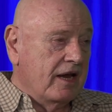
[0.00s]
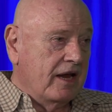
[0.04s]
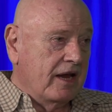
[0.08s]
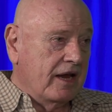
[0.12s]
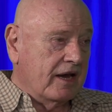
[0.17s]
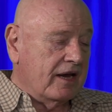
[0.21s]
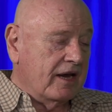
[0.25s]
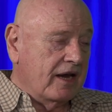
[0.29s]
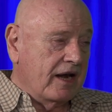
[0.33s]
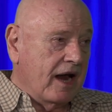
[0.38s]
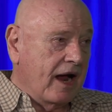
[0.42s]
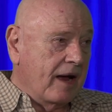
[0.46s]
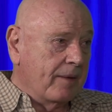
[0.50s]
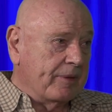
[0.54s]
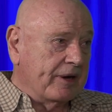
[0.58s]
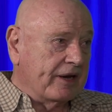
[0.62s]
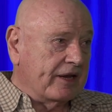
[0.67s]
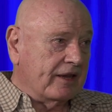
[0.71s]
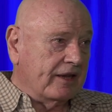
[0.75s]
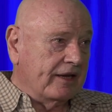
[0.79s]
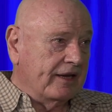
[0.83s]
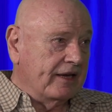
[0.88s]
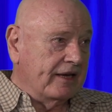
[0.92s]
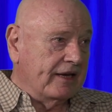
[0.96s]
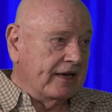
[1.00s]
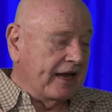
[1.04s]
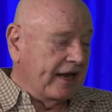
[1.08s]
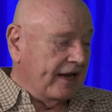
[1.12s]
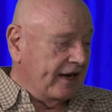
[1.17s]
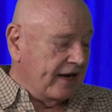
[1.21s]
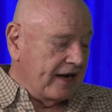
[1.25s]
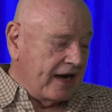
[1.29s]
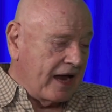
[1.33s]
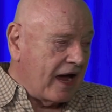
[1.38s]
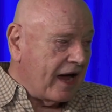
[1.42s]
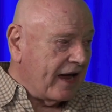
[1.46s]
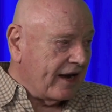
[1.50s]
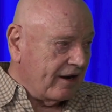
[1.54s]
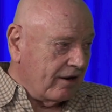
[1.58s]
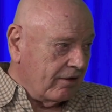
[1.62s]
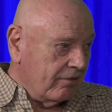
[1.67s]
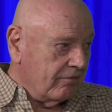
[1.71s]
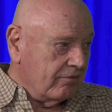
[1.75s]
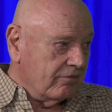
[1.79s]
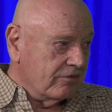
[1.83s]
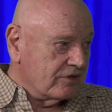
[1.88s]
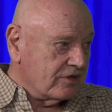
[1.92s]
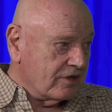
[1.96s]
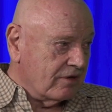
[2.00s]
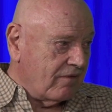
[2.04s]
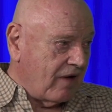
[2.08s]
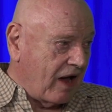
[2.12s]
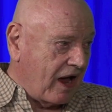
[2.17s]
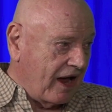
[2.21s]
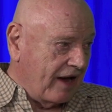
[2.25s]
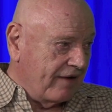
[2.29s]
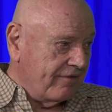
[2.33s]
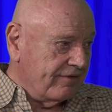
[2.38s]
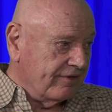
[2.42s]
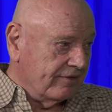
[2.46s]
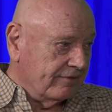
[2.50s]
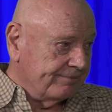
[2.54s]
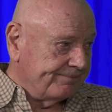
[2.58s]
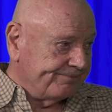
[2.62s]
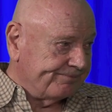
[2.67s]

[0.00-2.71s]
economically cannot survive.